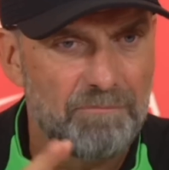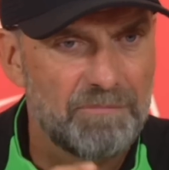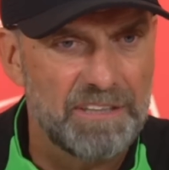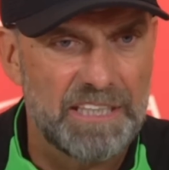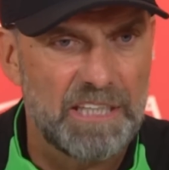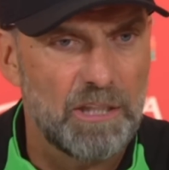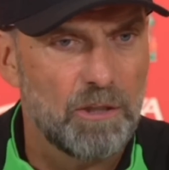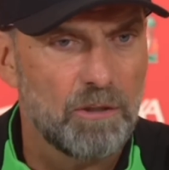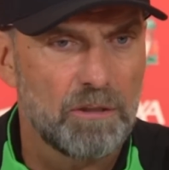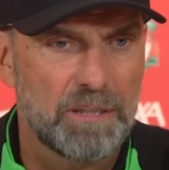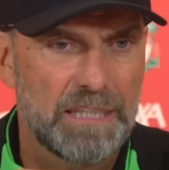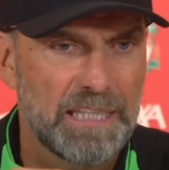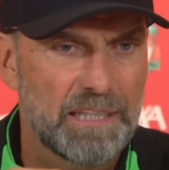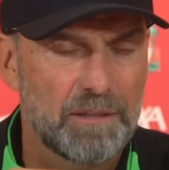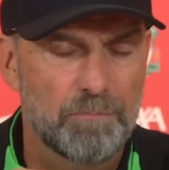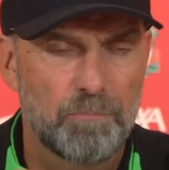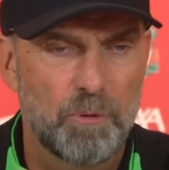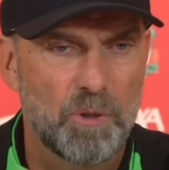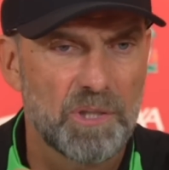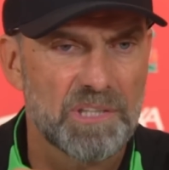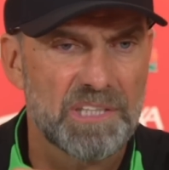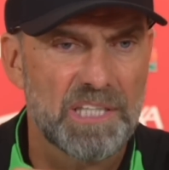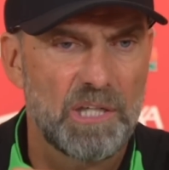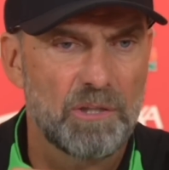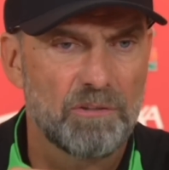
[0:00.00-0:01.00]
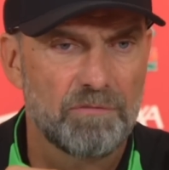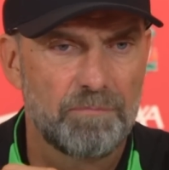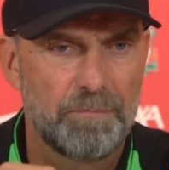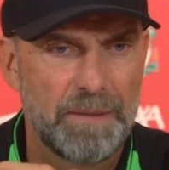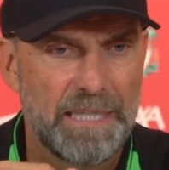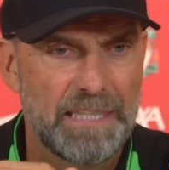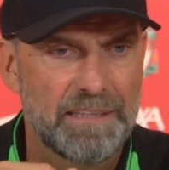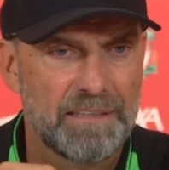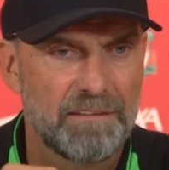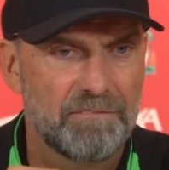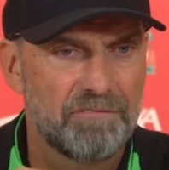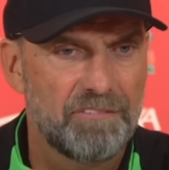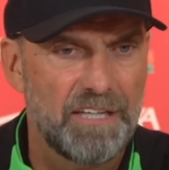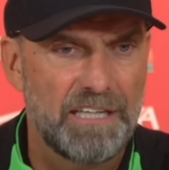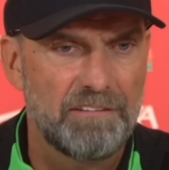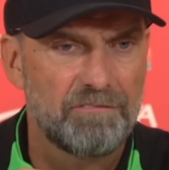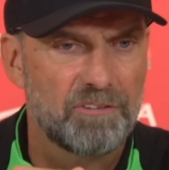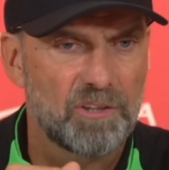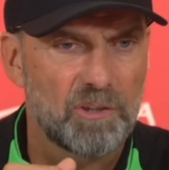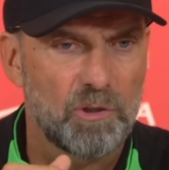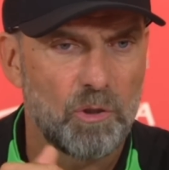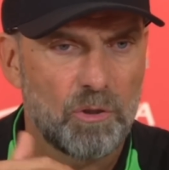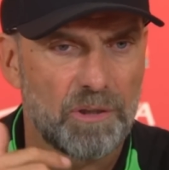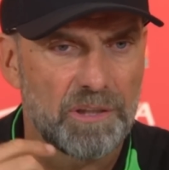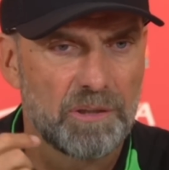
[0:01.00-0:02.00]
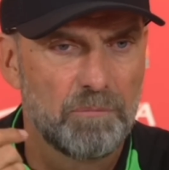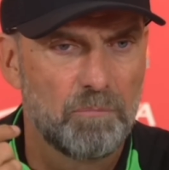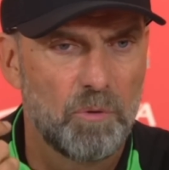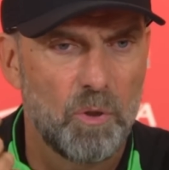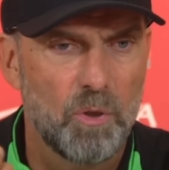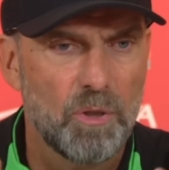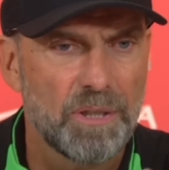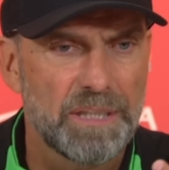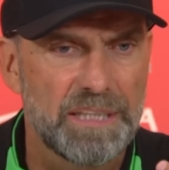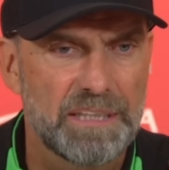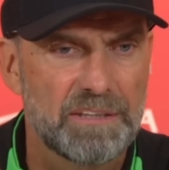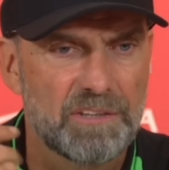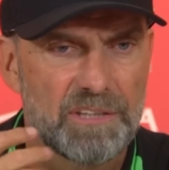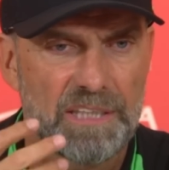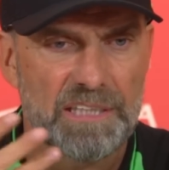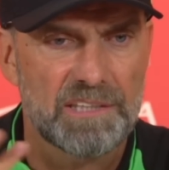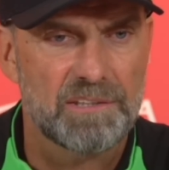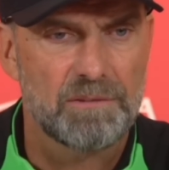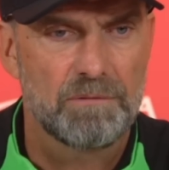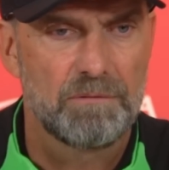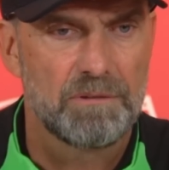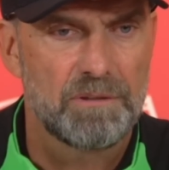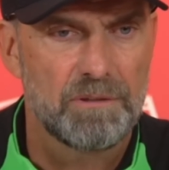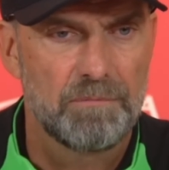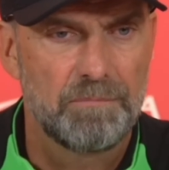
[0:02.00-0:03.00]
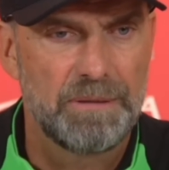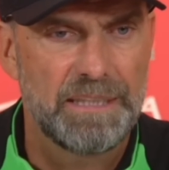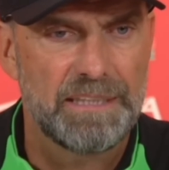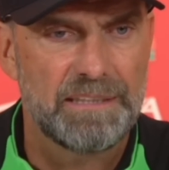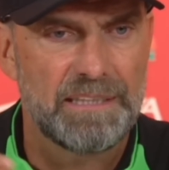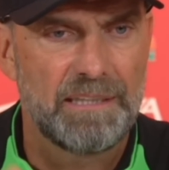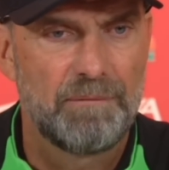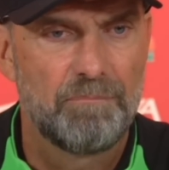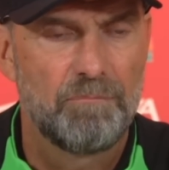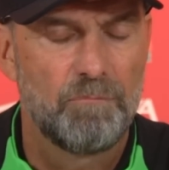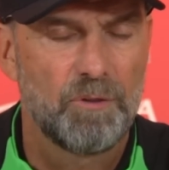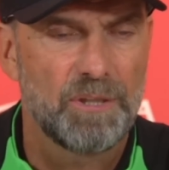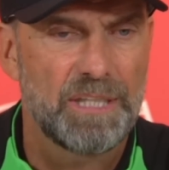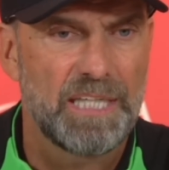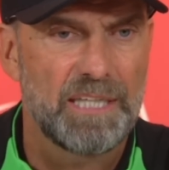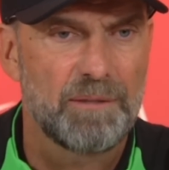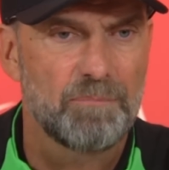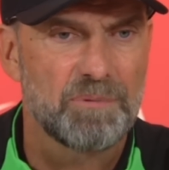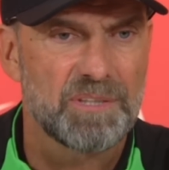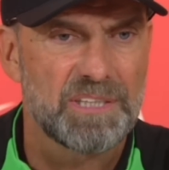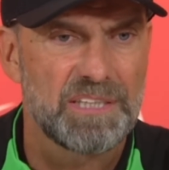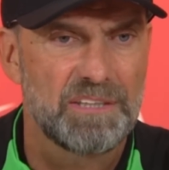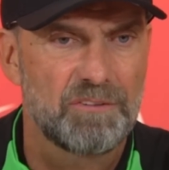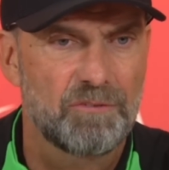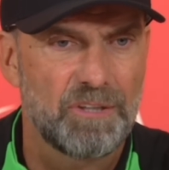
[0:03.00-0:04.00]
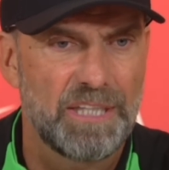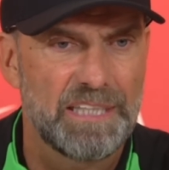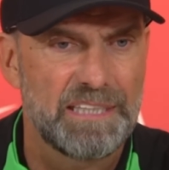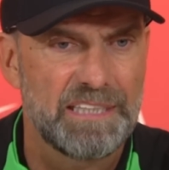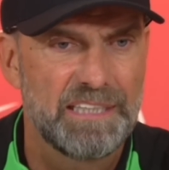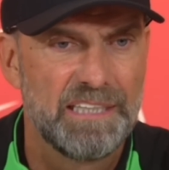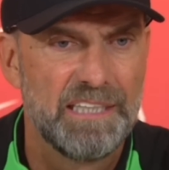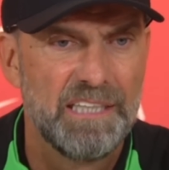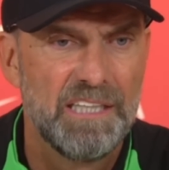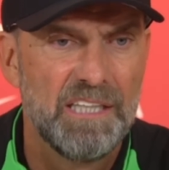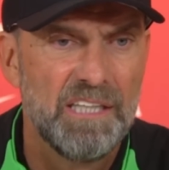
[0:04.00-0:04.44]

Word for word: you cannot get the boys out of bed at five o'clock in the morning just to, to make them 100% ready